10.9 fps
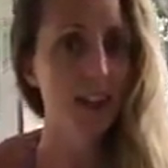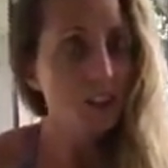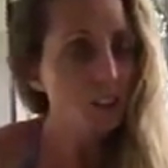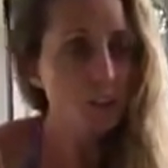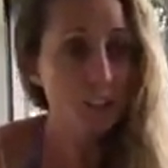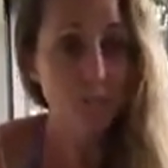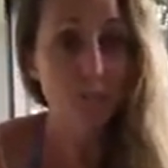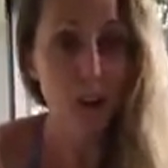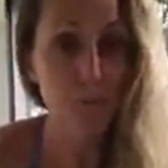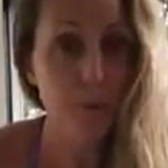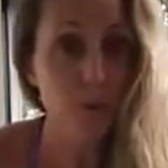So she'd
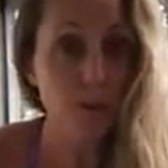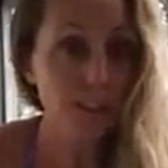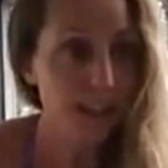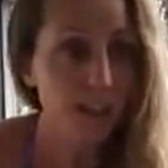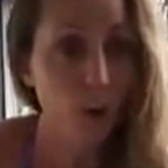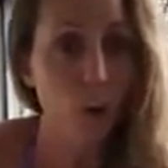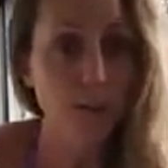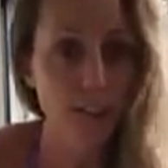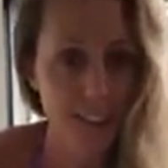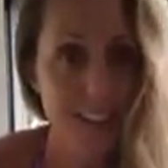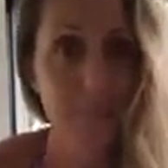write books and
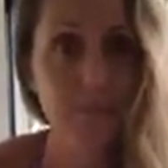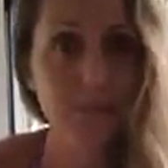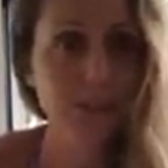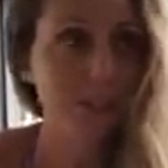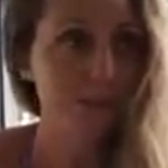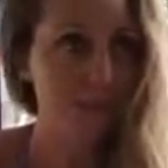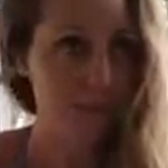courses and memberships.